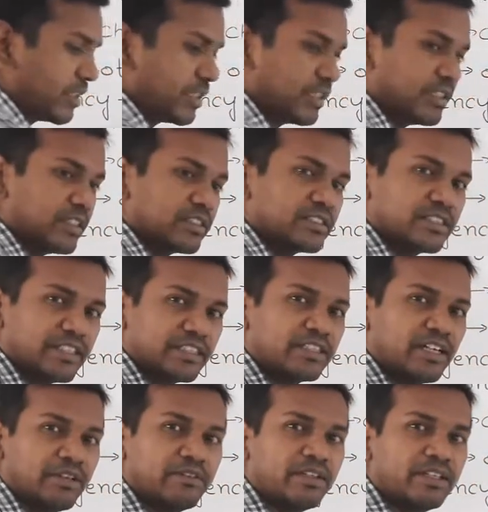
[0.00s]
In the state
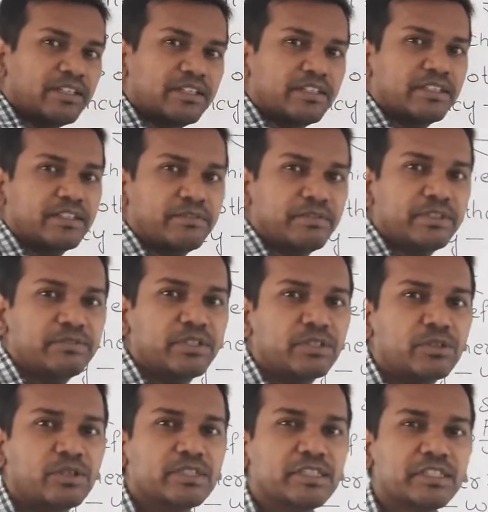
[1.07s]
level, when we are
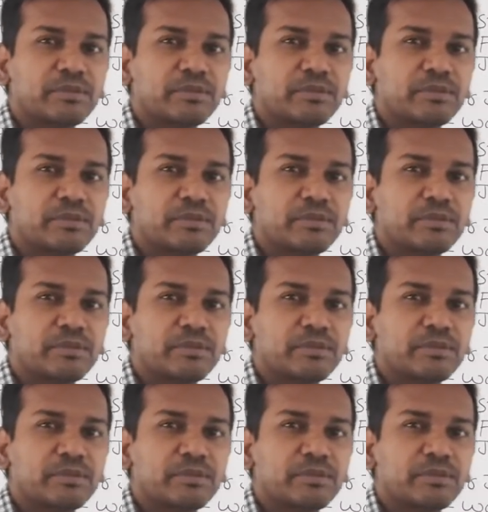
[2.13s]
talking